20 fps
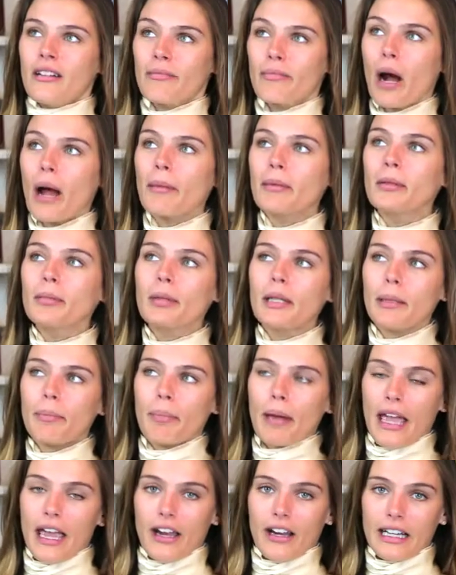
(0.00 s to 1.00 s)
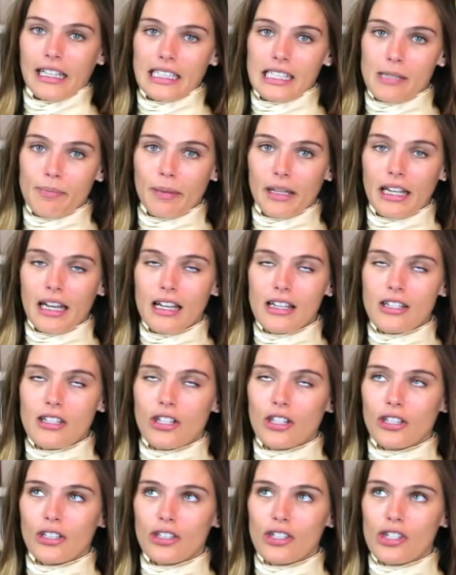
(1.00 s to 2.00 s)
probably Paris, because
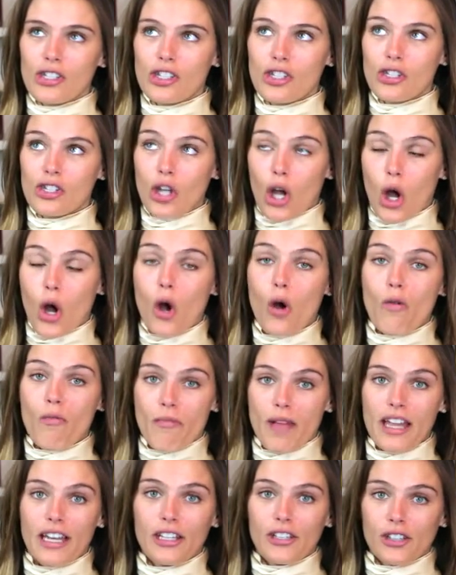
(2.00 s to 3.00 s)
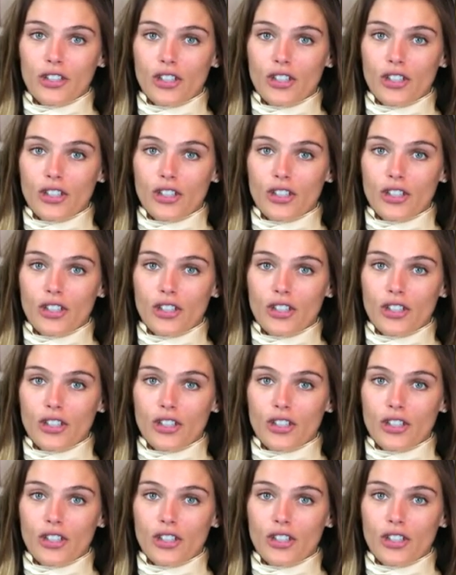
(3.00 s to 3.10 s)
there's so many